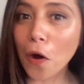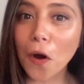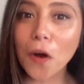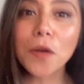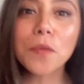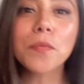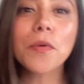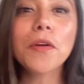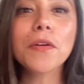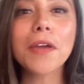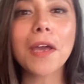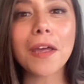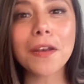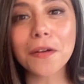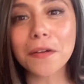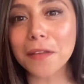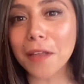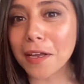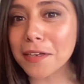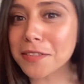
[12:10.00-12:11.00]
heartbroken
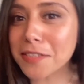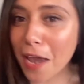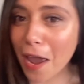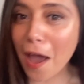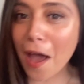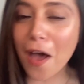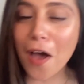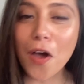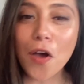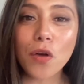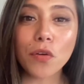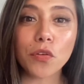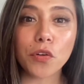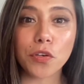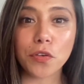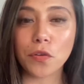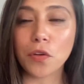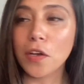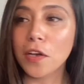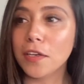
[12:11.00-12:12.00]
or let
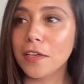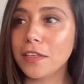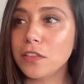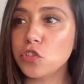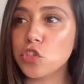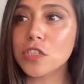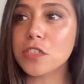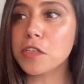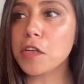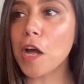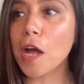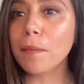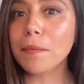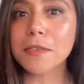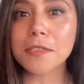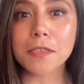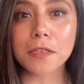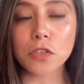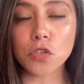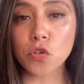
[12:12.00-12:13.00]
down, and just the
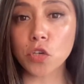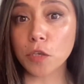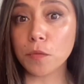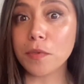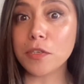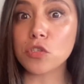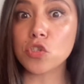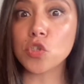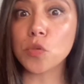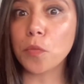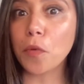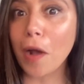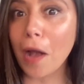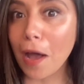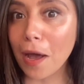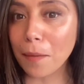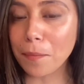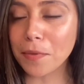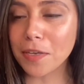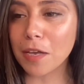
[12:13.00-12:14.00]
opposite. You could be super
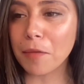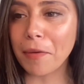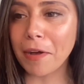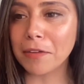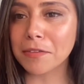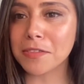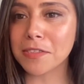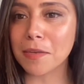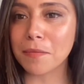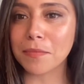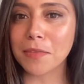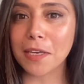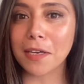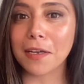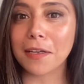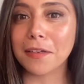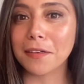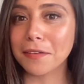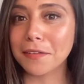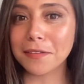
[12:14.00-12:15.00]
happy about something,
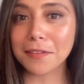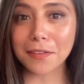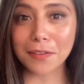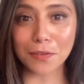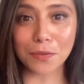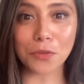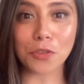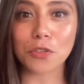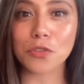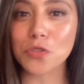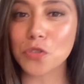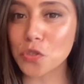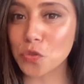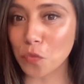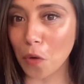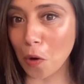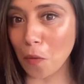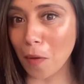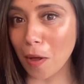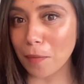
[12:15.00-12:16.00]
and there's this
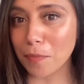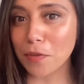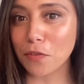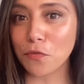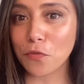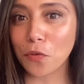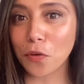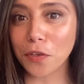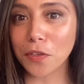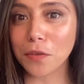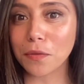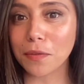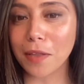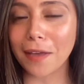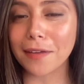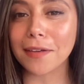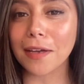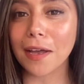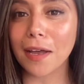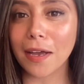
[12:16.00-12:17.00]
robot before you
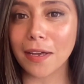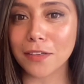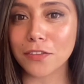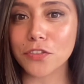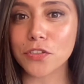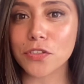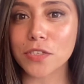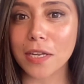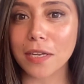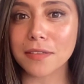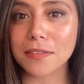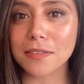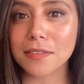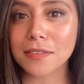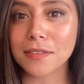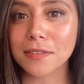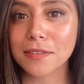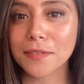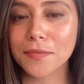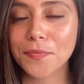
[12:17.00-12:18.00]
like, I understand.
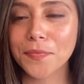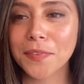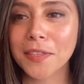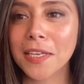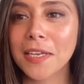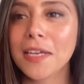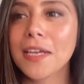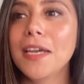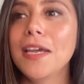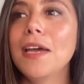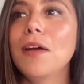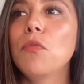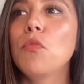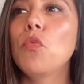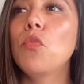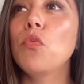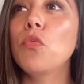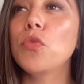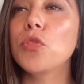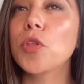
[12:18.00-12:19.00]

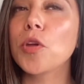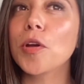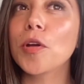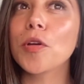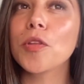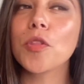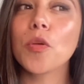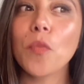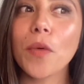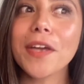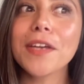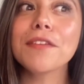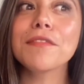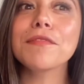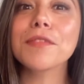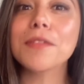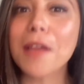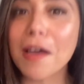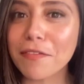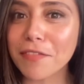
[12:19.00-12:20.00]
The way of
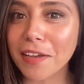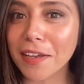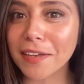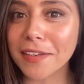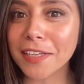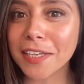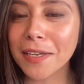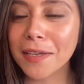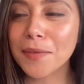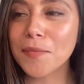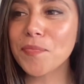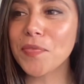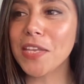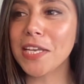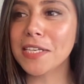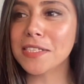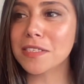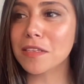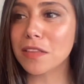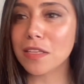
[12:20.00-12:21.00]
loving
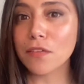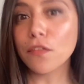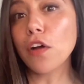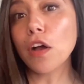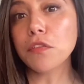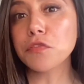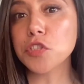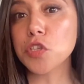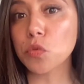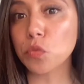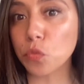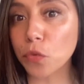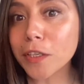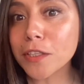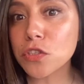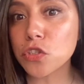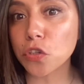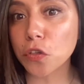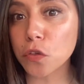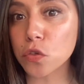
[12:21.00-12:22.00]
is that they've often
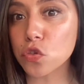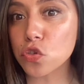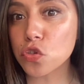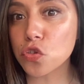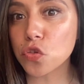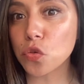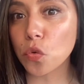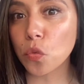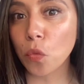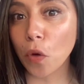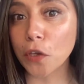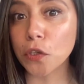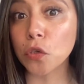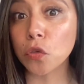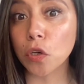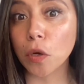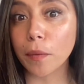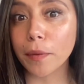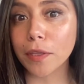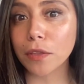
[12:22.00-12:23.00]
researched what you're
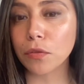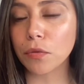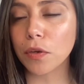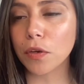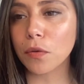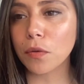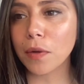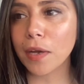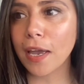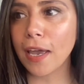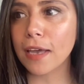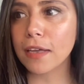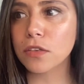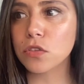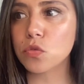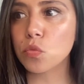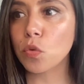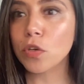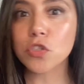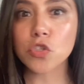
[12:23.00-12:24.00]
going through
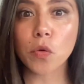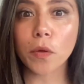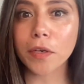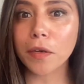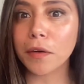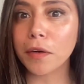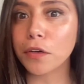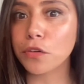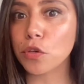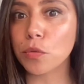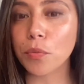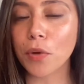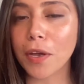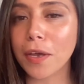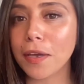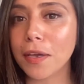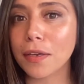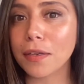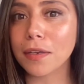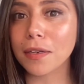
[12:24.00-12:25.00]
and what's going on in your
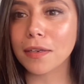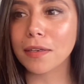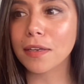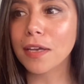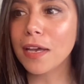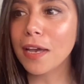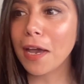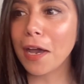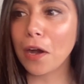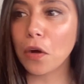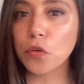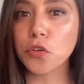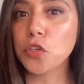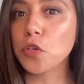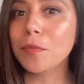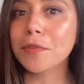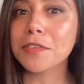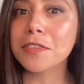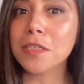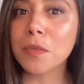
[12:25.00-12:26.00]
brain and how
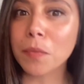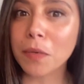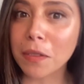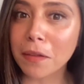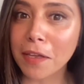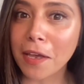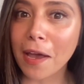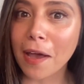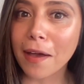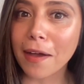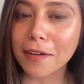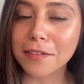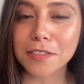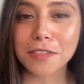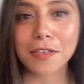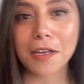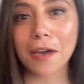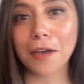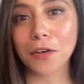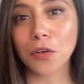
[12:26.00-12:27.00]
humans typically act
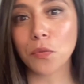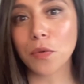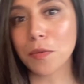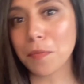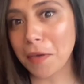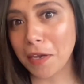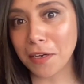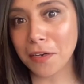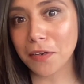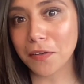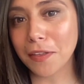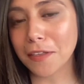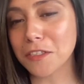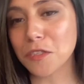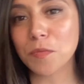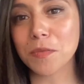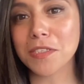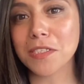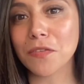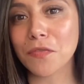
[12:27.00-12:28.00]
and how to repair that
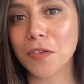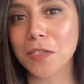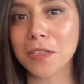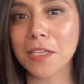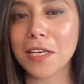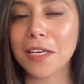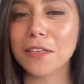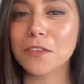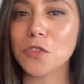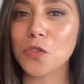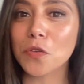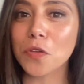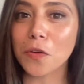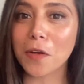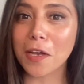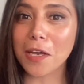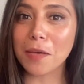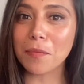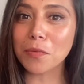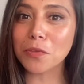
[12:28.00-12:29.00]
specific thing. And so
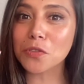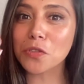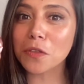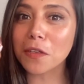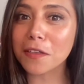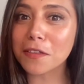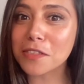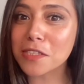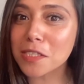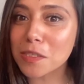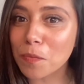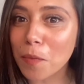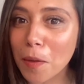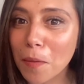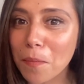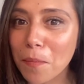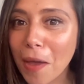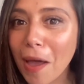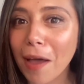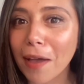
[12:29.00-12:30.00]
they're able to like
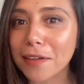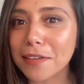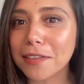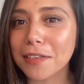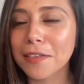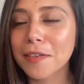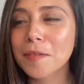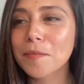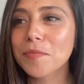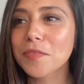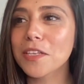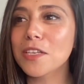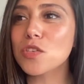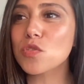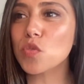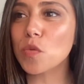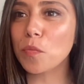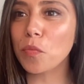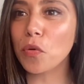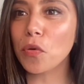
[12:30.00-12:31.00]
spit back
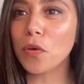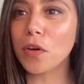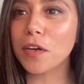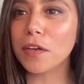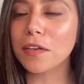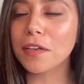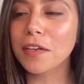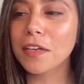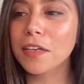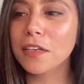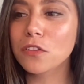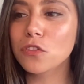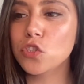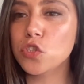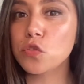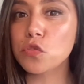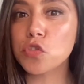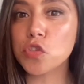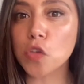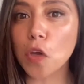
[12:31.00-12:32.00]
this report
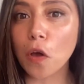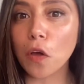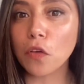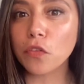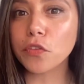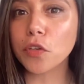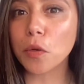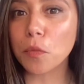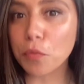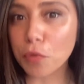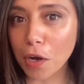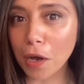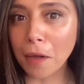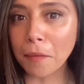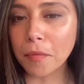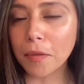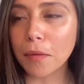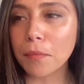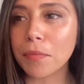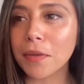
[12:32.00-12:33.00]
to solve your
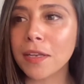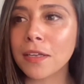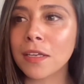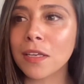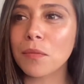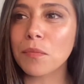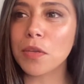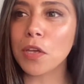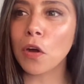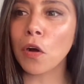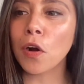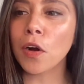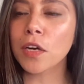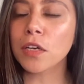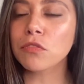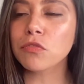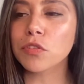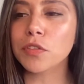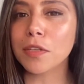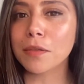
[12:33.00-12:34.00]
problem, but it can be
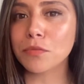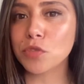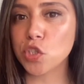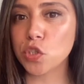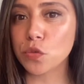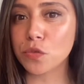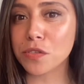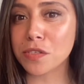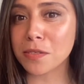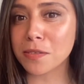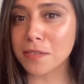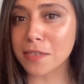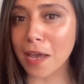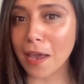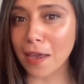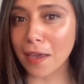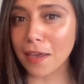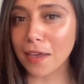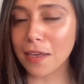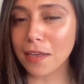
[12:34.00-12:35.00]
hard for them to
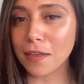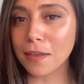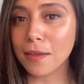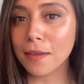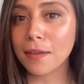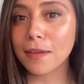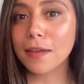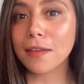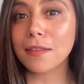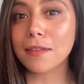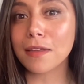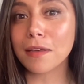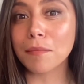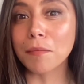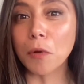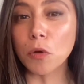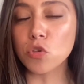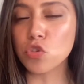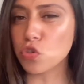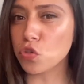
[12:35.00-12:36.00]
stay in the
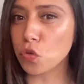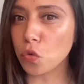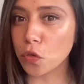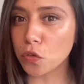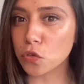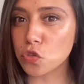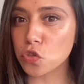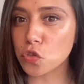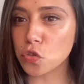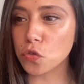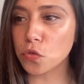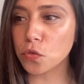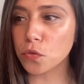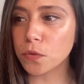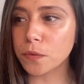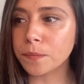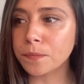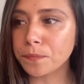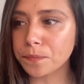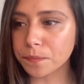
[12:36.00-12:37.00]
emotion or
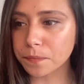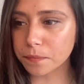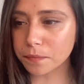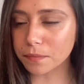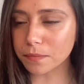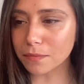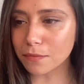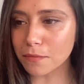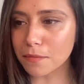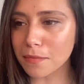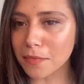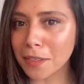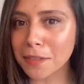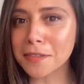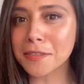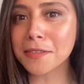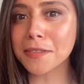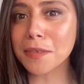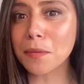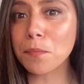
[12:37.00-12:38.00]
to
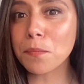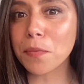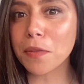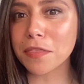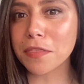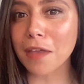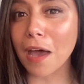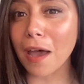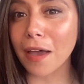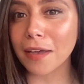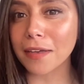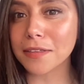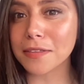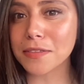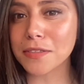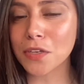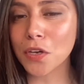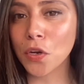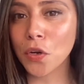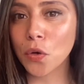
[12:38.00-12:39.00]

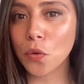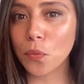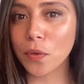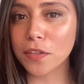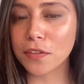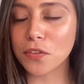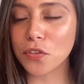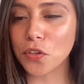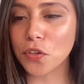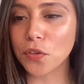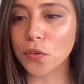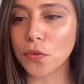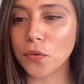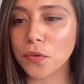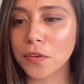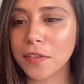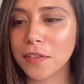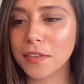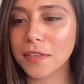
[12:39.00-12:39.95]
sympathize with you.